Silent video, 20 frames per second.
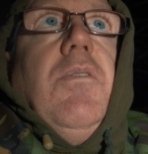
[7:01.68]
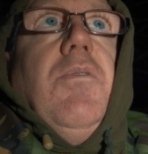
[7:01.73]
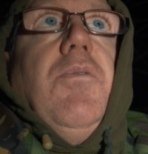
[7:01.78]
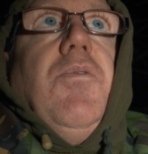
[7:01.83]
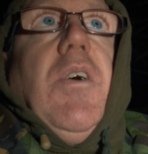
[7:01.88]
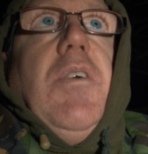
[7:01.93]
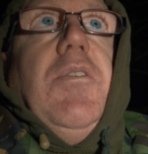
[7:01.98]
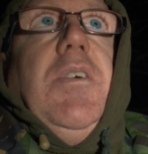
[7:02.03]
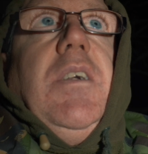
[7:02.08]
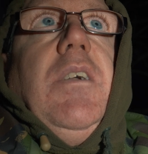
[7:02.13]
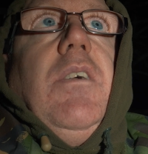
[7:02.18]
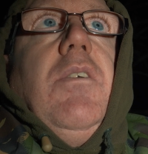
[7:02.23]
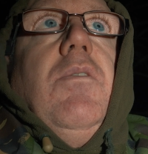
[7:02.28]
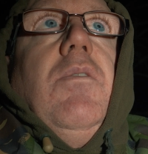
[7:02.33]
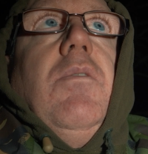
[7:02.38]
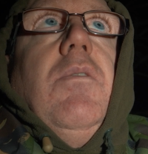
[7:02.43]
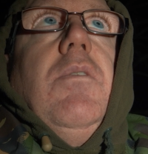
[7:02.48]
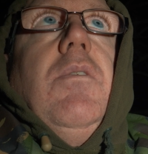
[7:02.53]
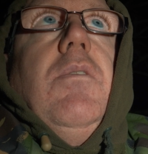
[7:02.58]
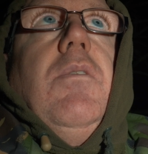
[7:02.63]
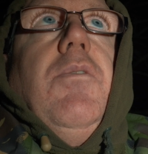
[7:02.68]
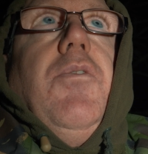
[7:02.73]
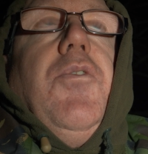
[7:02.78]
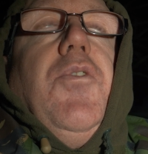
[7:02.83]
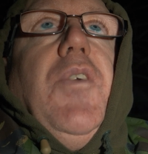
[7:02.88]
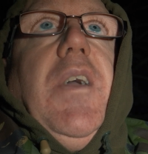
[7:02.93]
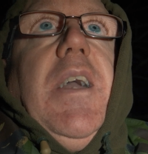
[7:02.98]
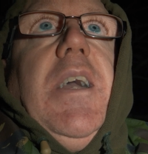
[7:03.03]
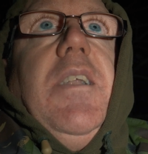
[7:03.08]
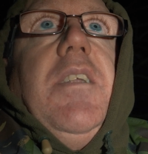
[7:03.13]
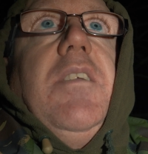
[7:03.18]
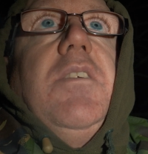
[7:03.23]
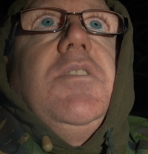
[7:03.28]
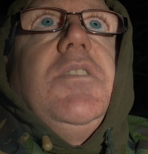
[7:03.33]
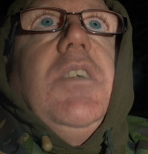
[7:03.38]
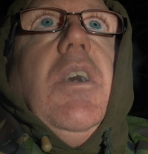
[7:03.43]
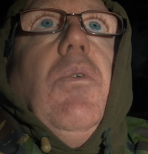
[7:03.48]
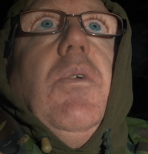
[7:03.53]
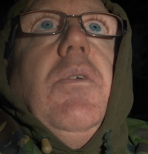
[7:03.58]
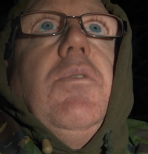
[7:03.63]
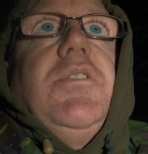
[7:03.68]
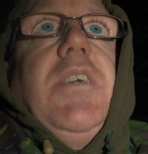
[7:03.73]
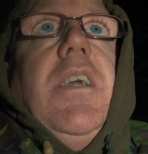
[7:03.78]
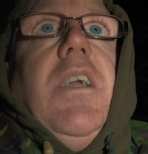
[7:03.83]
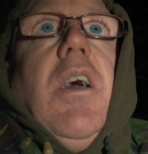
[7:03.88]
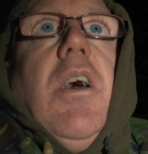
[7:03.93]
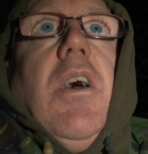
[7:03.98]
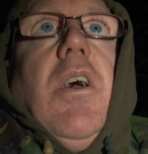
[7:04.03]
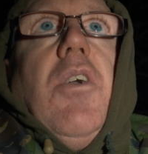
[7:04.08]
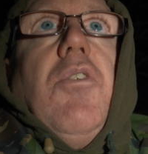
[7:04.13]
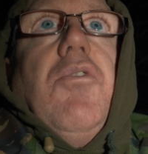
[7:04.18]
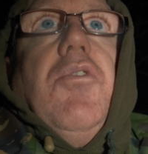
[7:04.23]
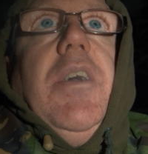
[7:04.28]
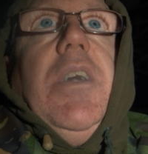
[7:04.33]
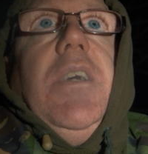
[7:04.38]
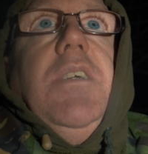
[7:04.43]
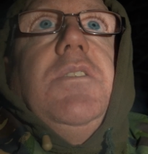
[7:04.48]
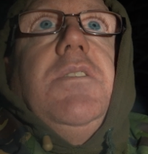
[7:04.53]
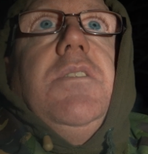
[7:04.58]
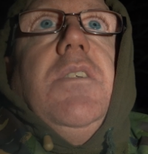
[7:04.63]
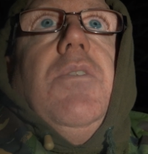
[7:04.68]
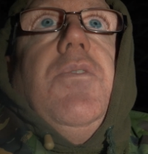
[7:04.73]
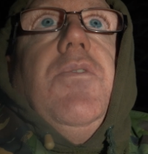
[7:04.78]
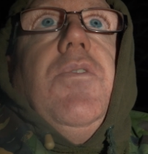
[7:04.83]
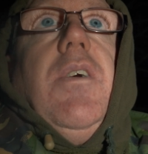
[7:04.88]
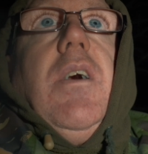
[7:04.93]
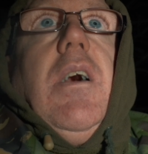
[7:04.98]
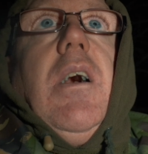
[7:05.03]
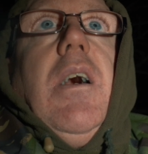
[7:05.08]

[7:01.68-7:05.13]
very faint sound. It was like Christopher,